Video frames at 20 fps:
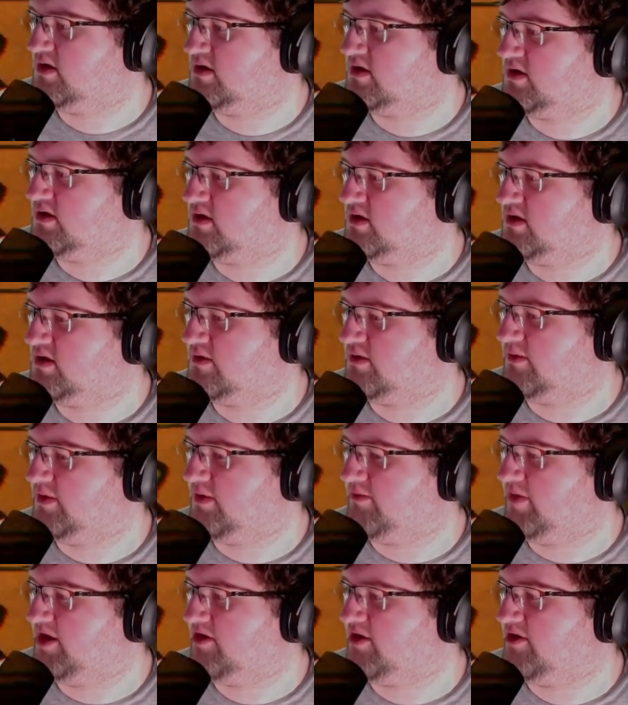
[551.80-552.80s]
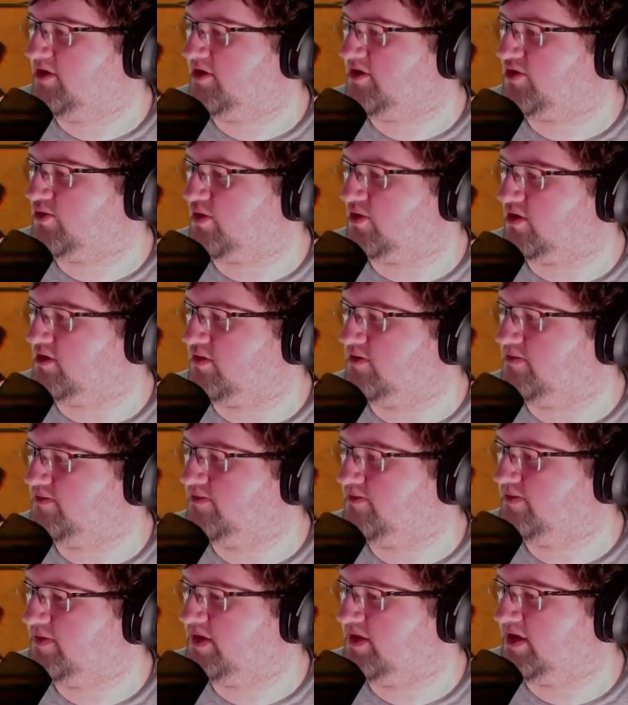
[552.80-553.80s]
I mean, better than a squirrel.
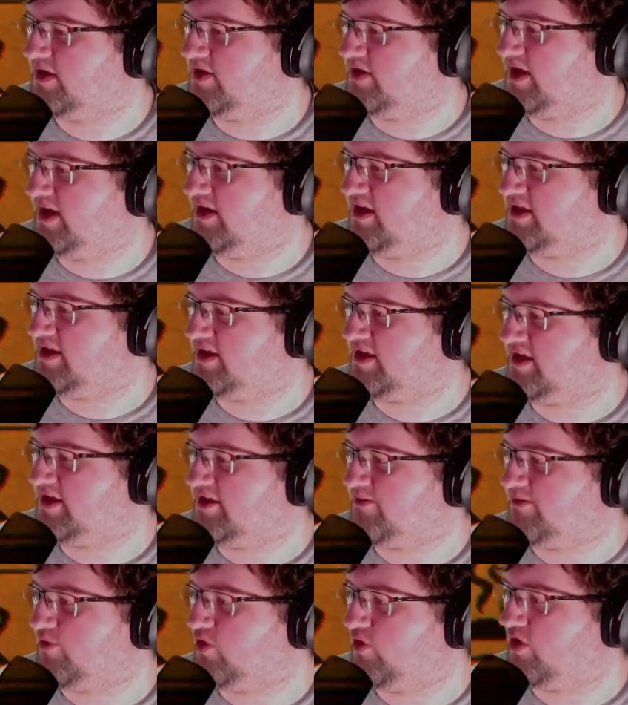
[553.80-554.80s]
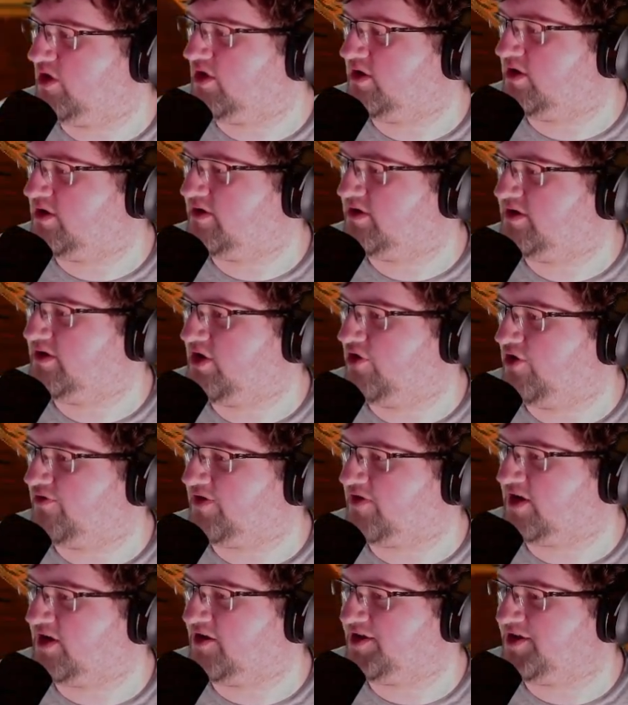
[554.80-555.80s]
It'll get us at least some more
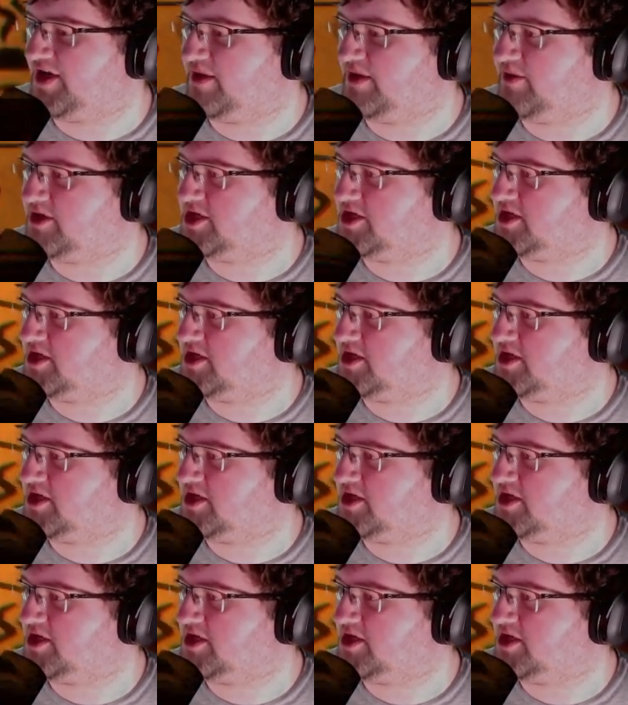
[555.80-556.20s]
overkill damage.